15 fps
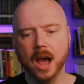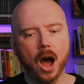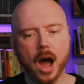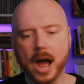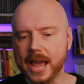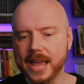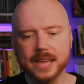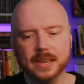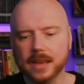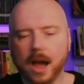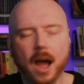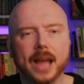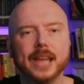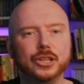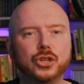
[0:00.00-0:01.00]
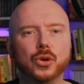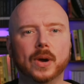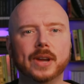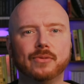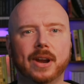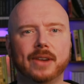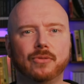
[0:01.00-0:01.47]
I, I
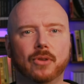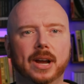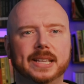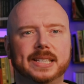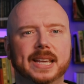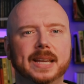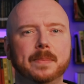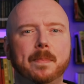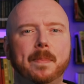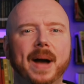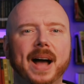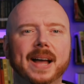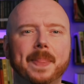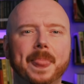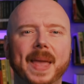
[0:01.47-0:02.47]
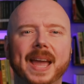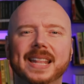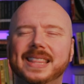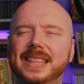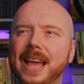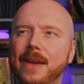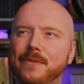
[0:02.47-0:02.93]
enjoyed Red Rising, but
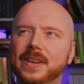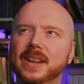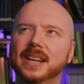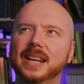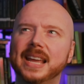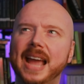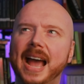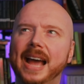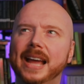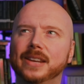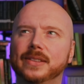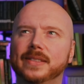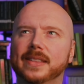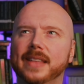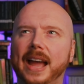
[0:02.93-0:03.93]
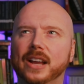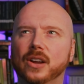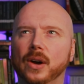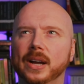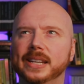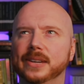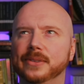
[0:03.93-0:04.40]
it definitely had that
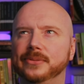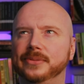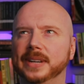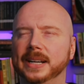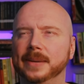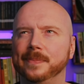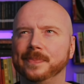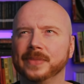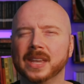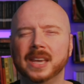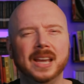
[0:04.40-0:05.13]
kind of um,